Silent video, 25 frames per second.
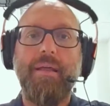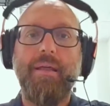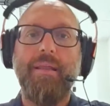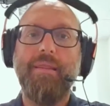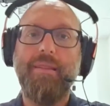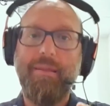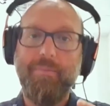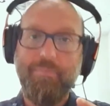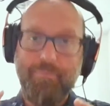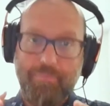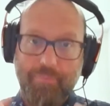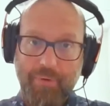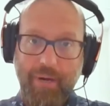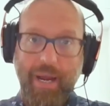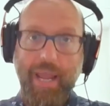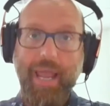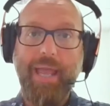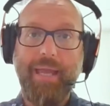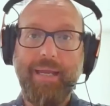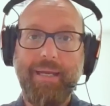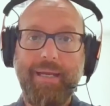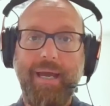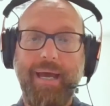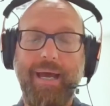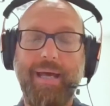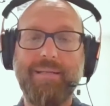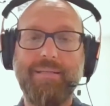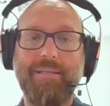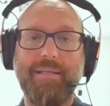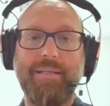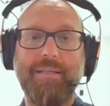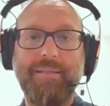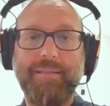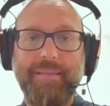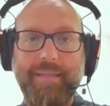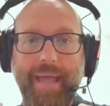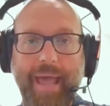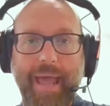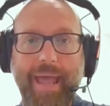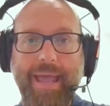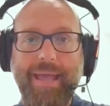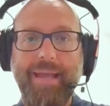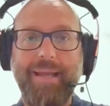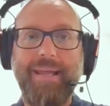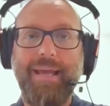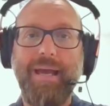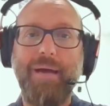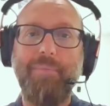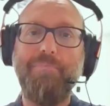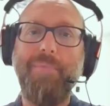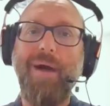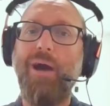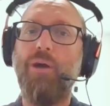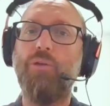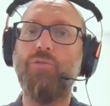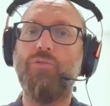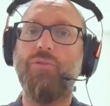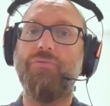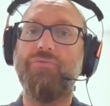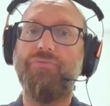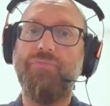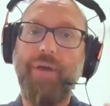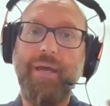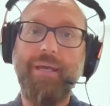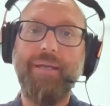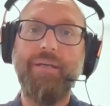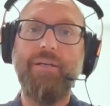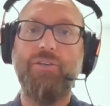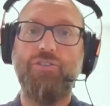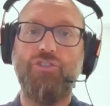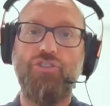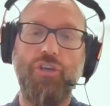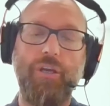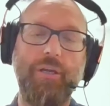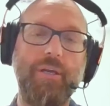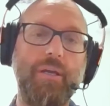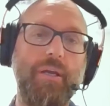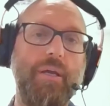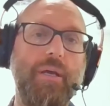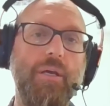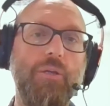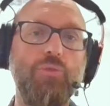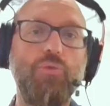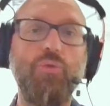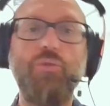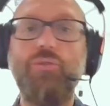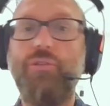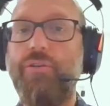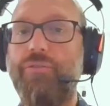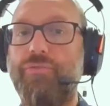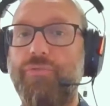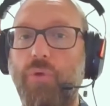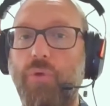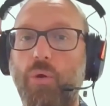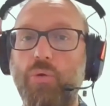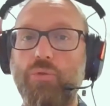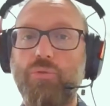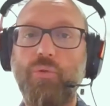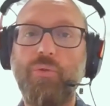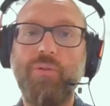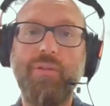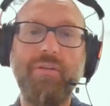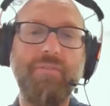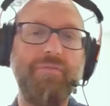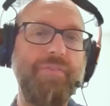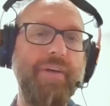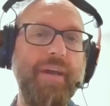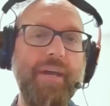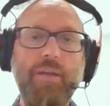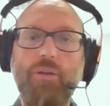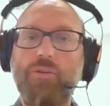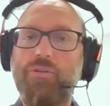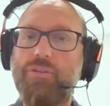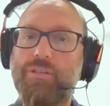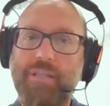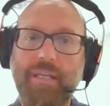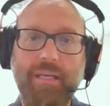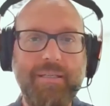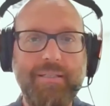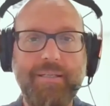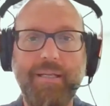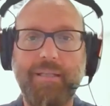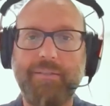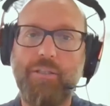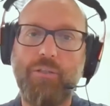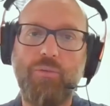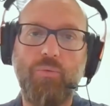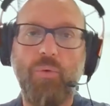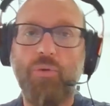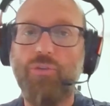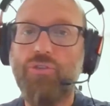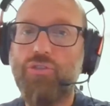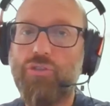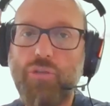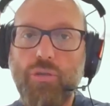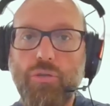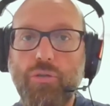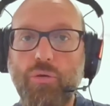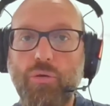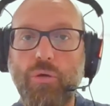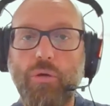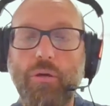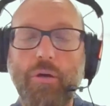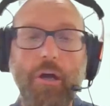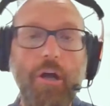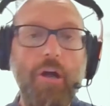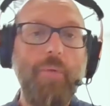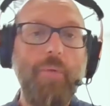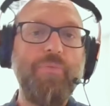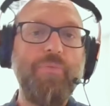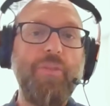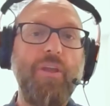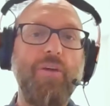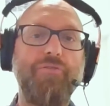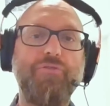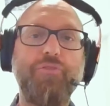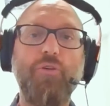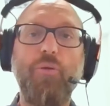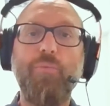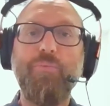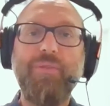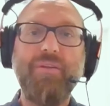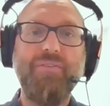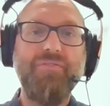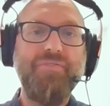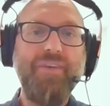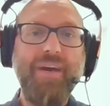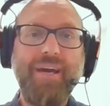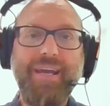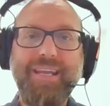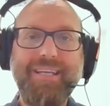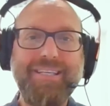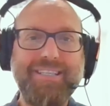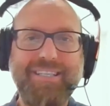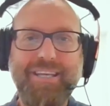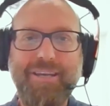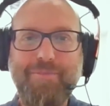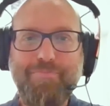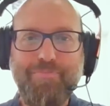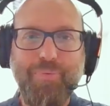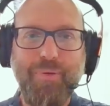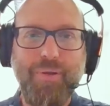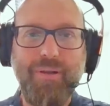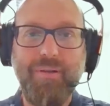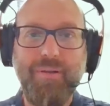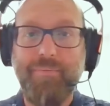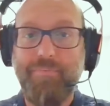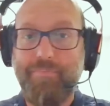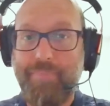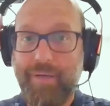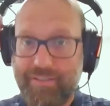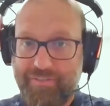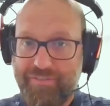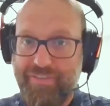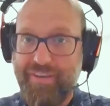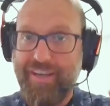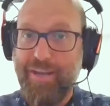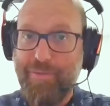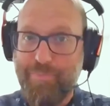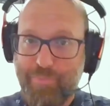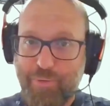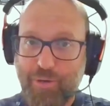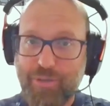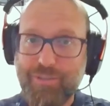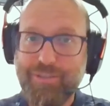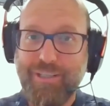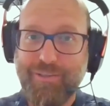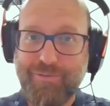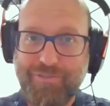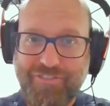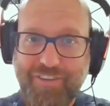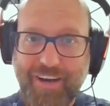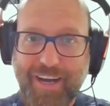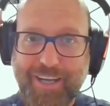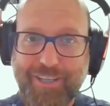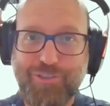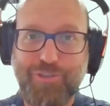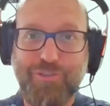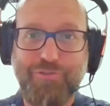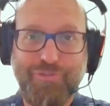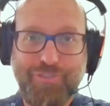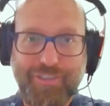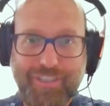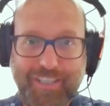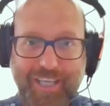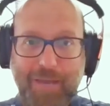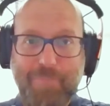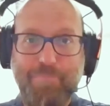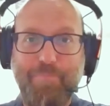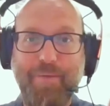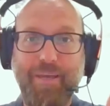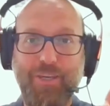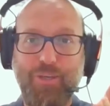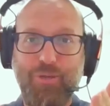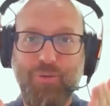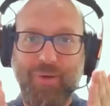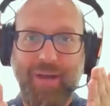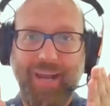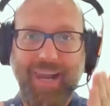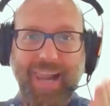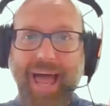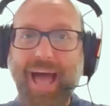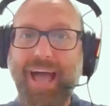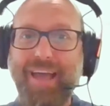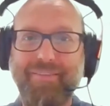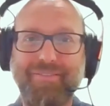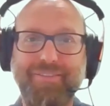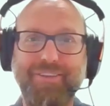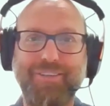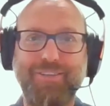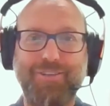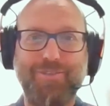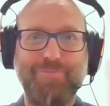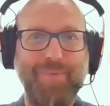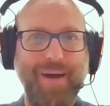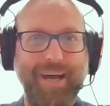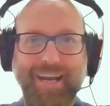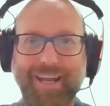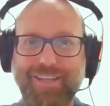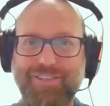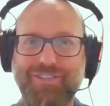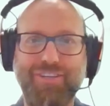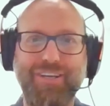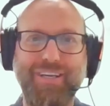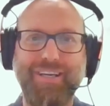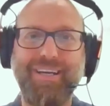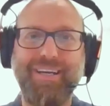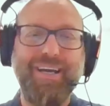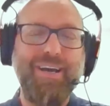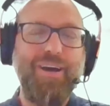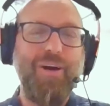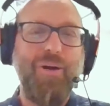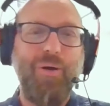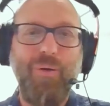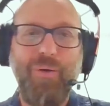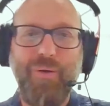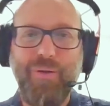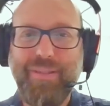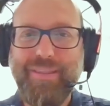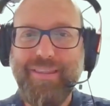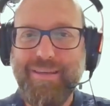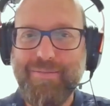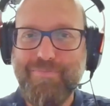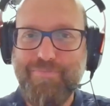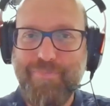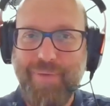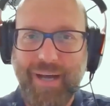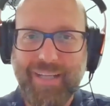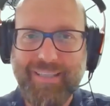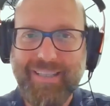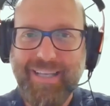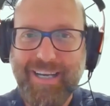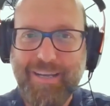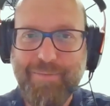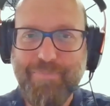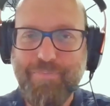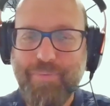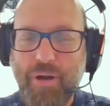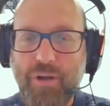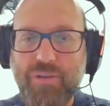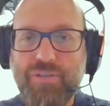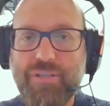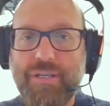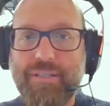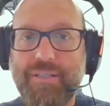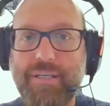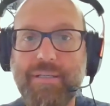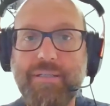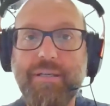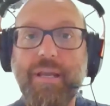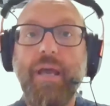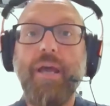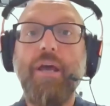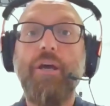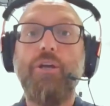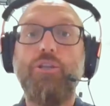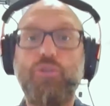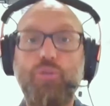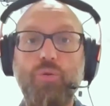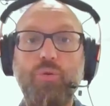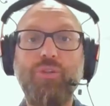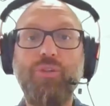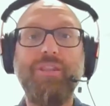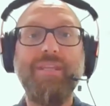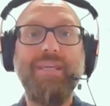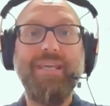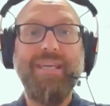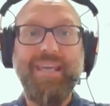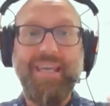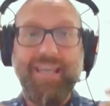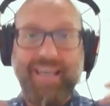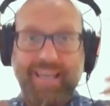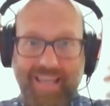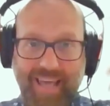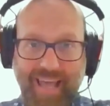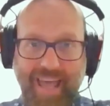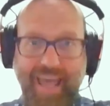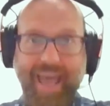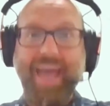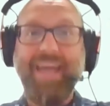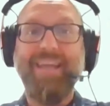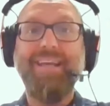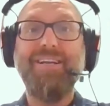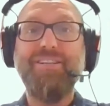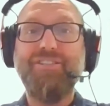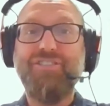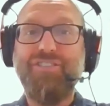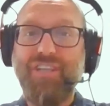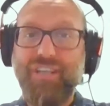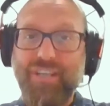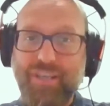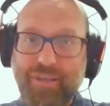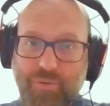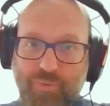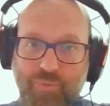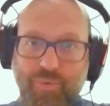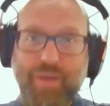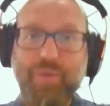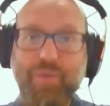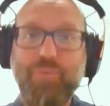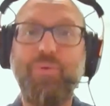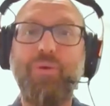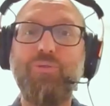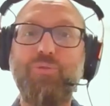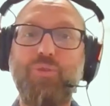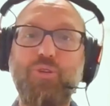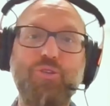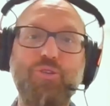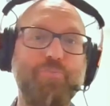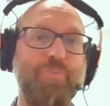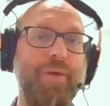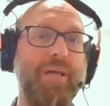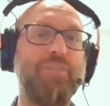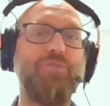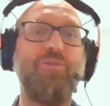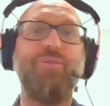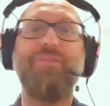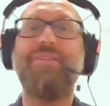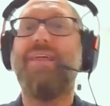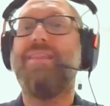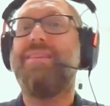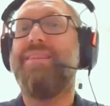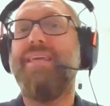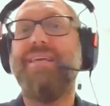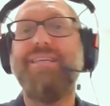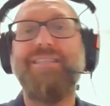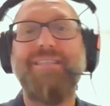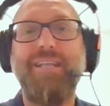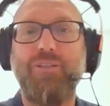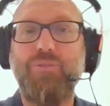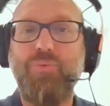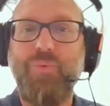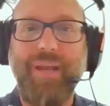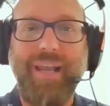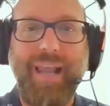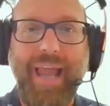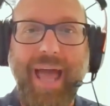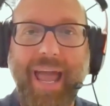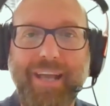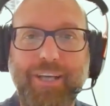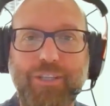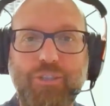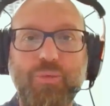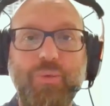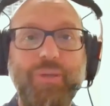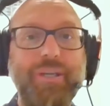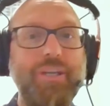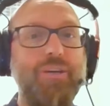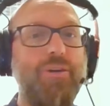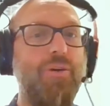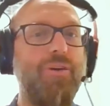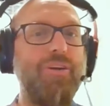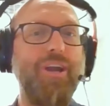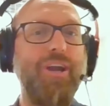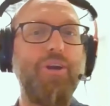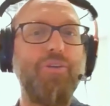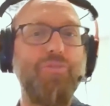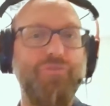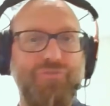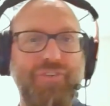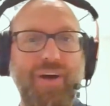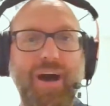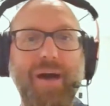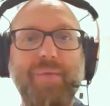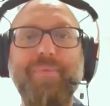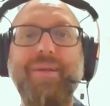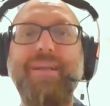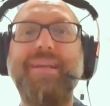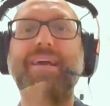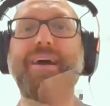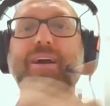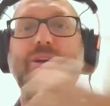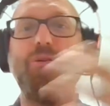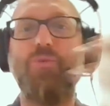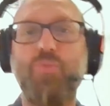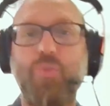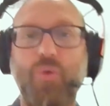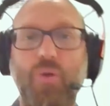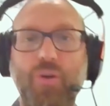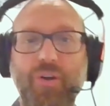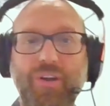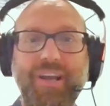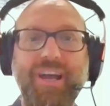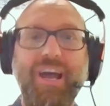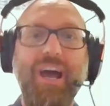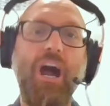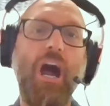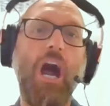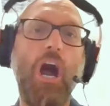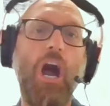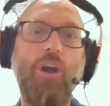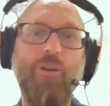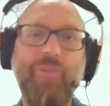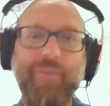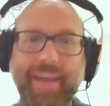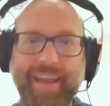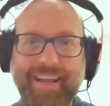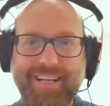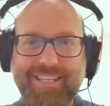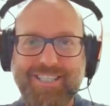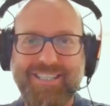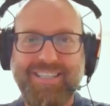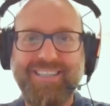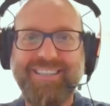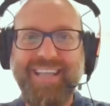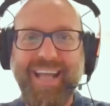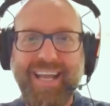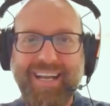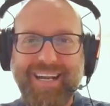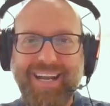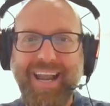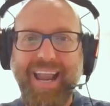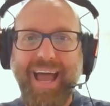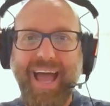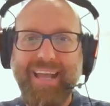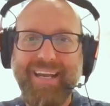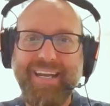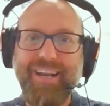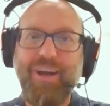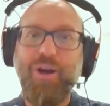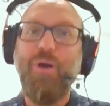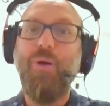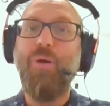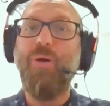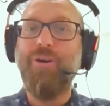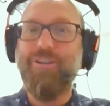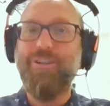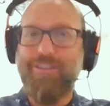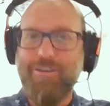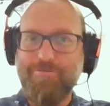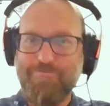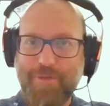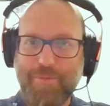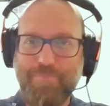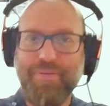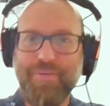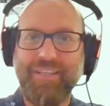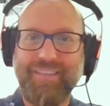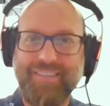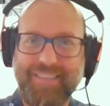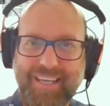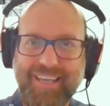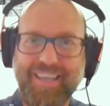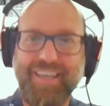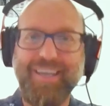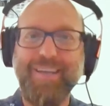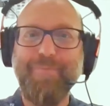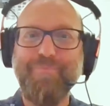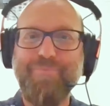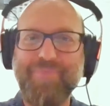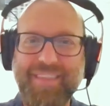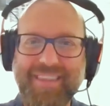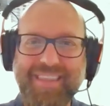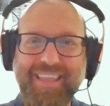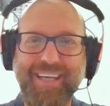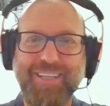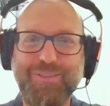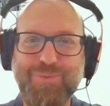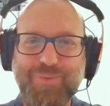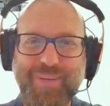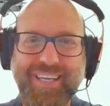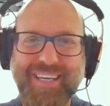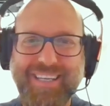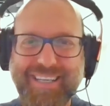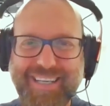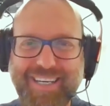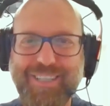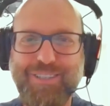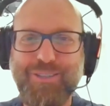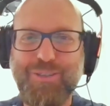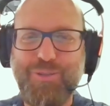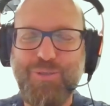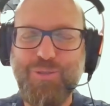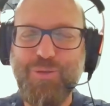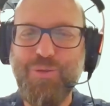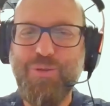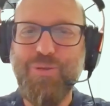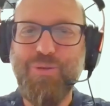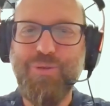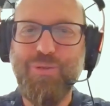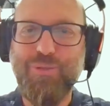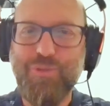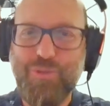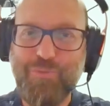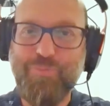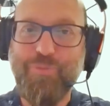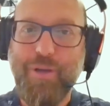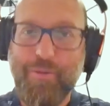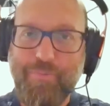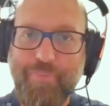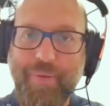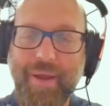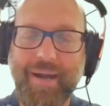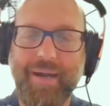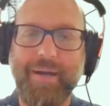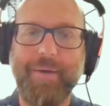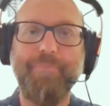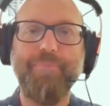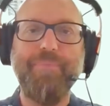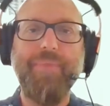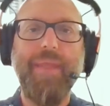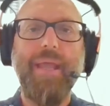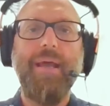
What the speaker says: The brain has a daily amount of energy to devote on the various things that it wants to do, from the very simple but very important fact of keeping you alive, you know, managing all the bodily processes, to the energy we want to spend on the things that we like doing, on our family, our work, our next deadline, or the PPT that we need to prepare.